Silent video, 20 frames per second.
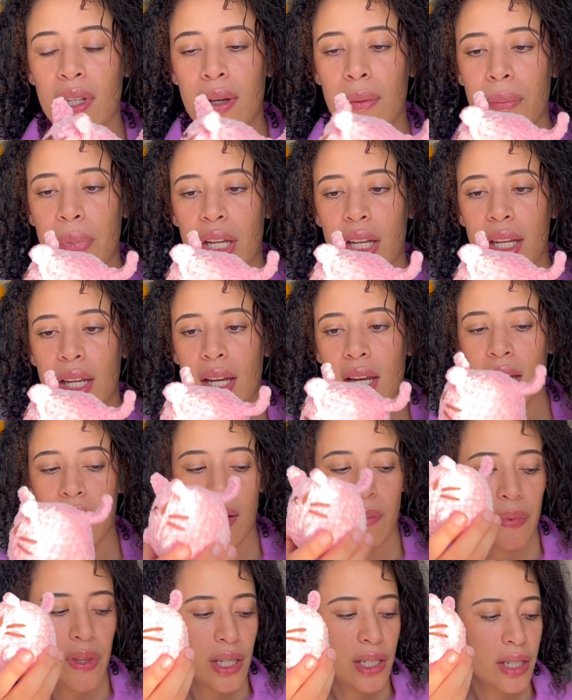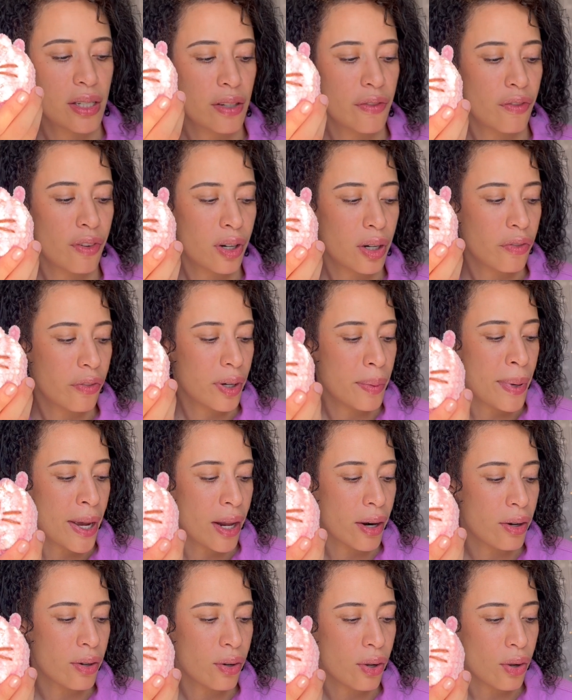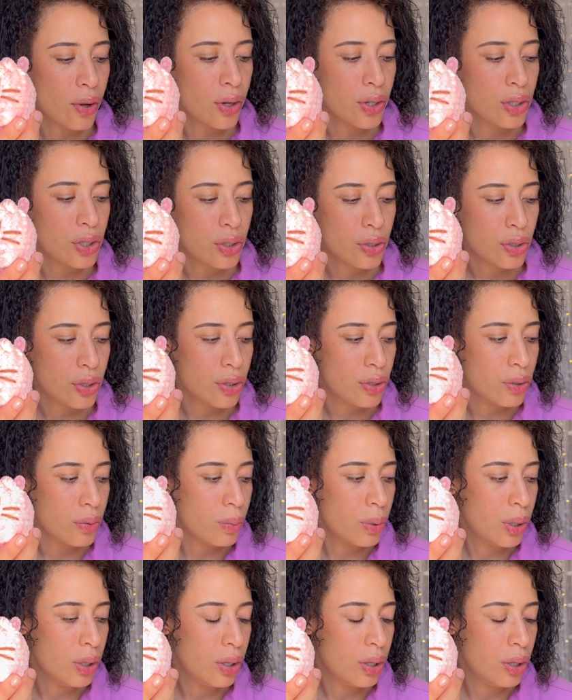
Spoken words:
But this is a free pattern on YouTube.